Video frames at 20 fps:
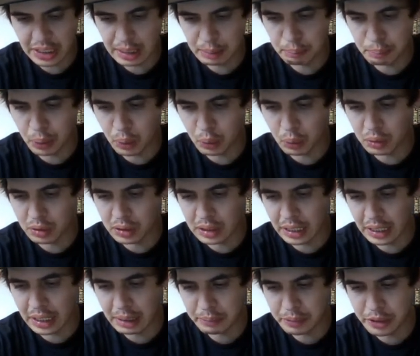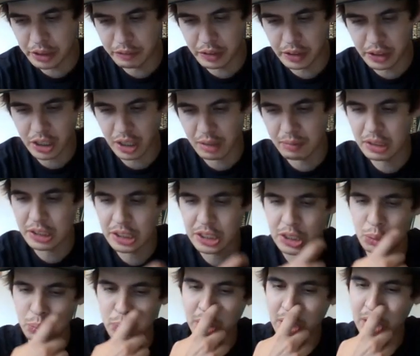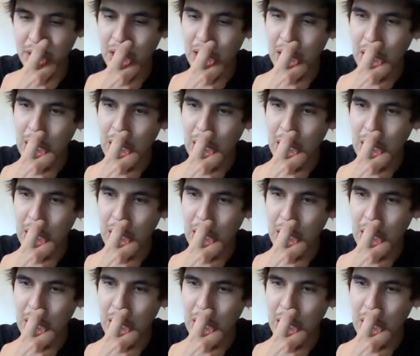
I think Bo will take himself out of the conversation with